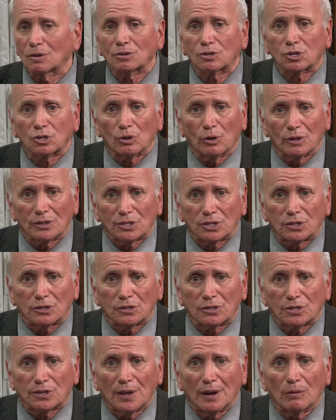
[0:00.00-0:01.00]

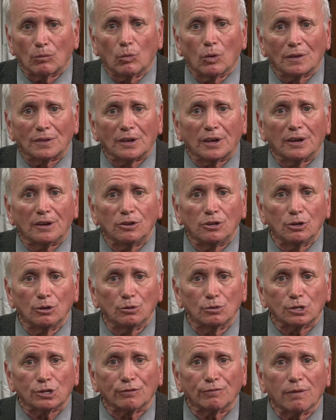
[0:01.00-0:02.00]
sources that one can
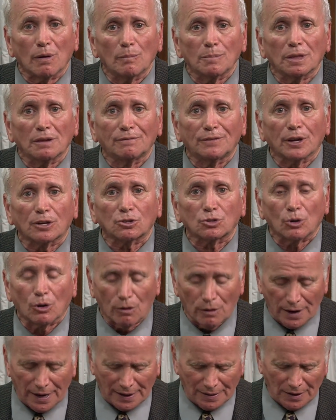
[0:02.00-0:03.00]
use from the
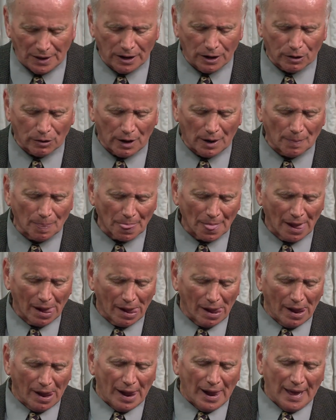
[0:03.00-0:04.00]
Victorian era.
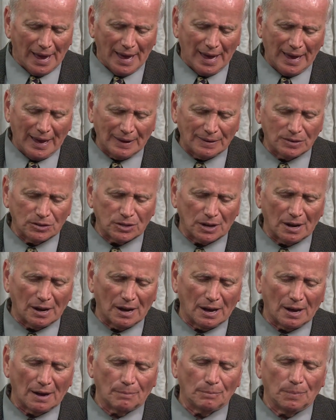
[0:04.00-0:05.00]
And
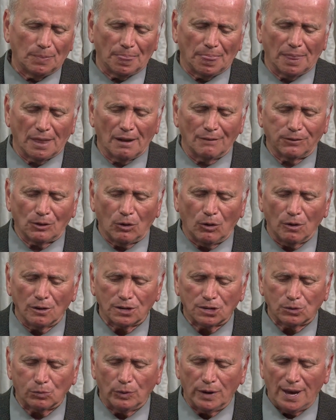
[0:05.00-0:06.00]
of
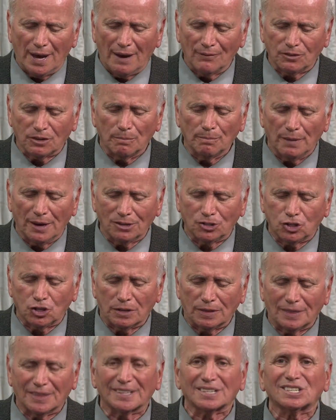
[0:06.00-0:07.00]
course, we have to
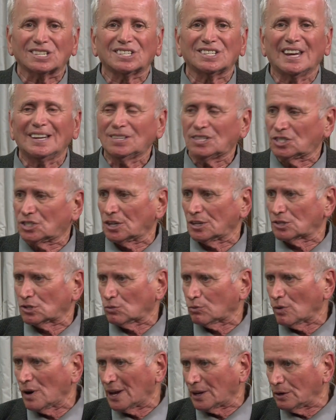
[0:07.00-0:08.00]
mention the census
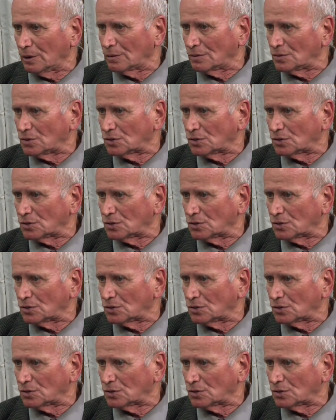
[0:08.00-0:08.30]
records.